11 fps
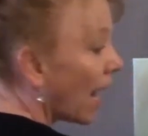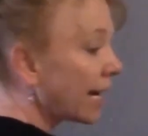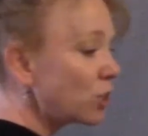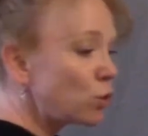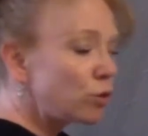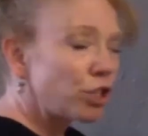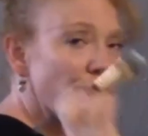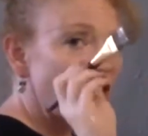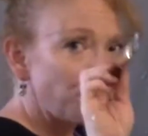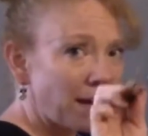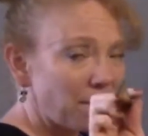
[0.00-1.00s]
I do
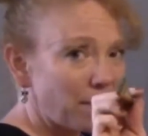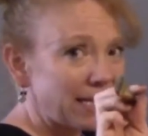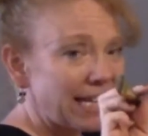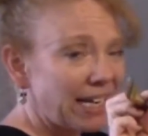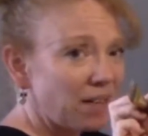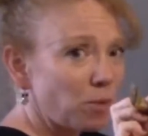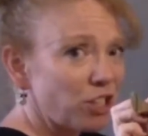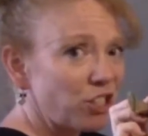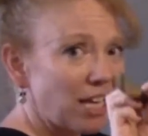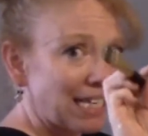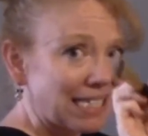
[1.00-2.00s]
turn my Big Daddy brush
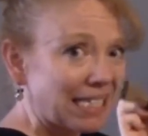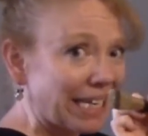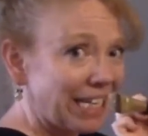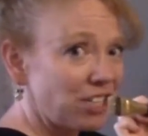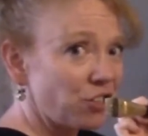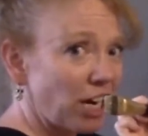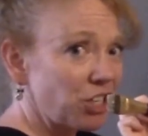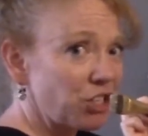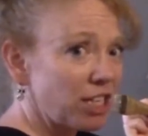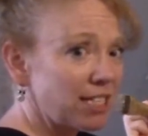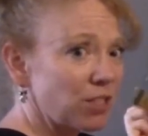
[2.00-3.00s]
that skinny
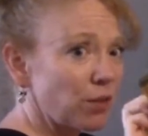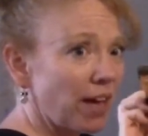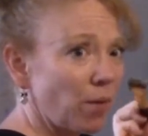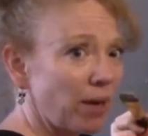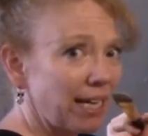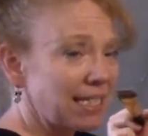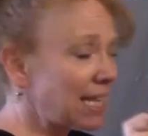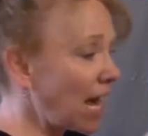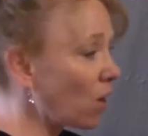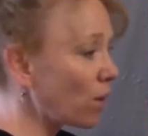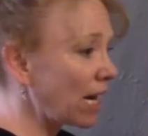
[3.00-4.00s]
direction, so that way it's
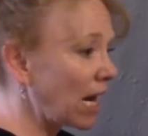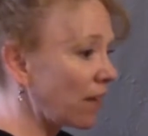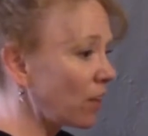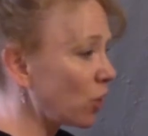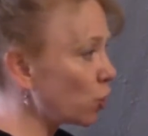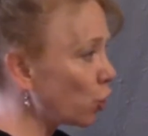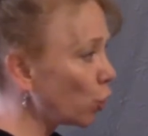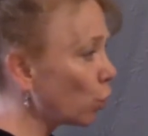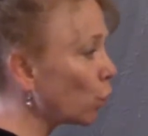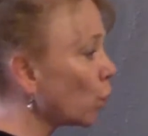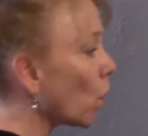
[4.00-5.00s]
not going on there
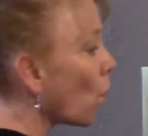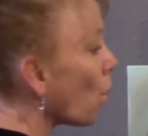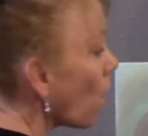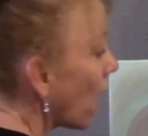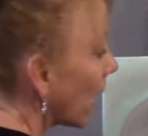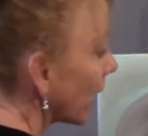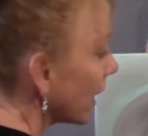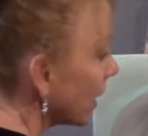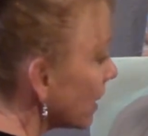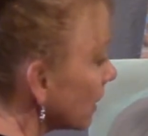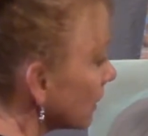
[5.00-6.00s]
too
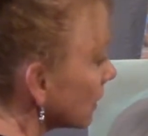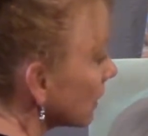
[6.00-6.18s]
wide.